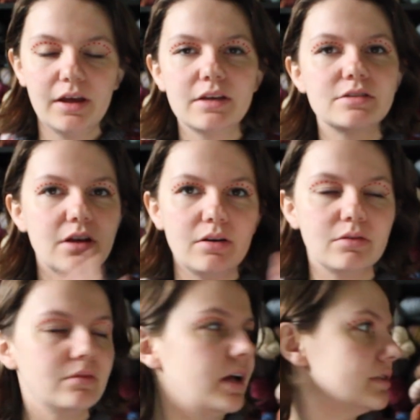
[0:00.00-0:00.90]

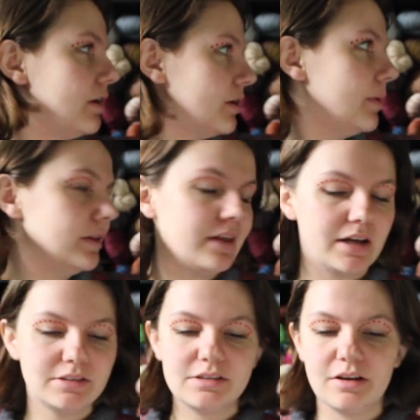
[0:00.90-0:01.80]
So I'll talk about
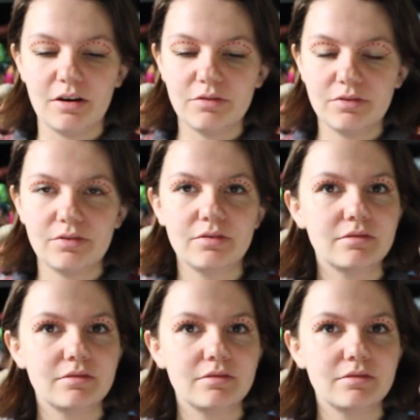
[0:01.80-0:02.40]
that stuff